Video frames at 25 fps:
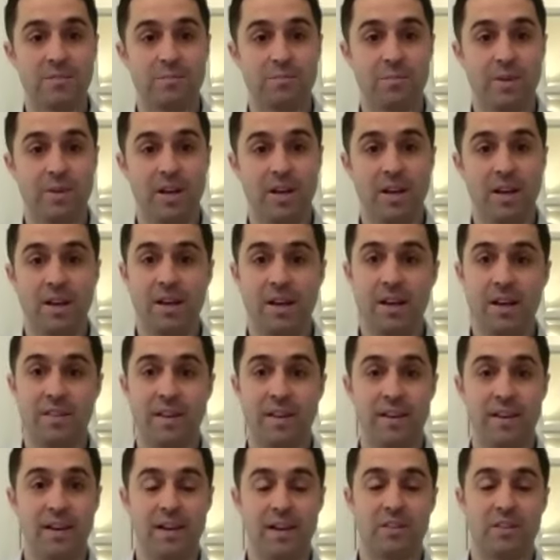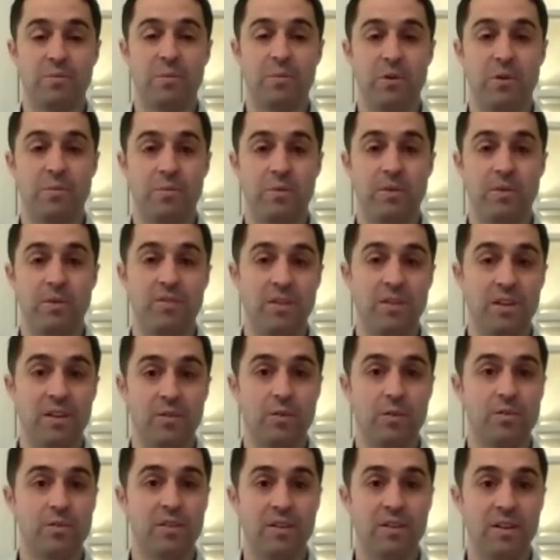I think that's where we've seen
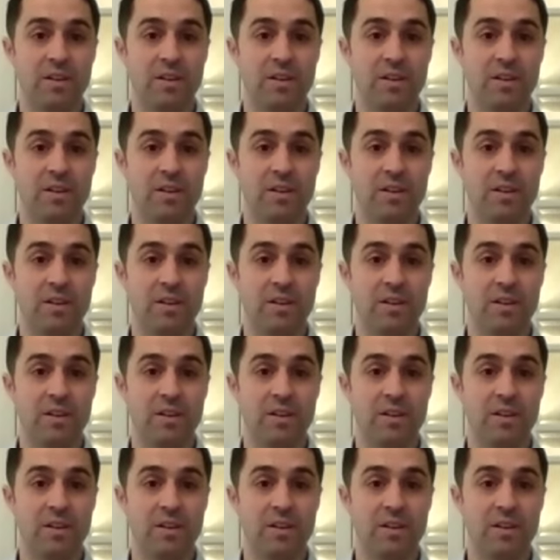over the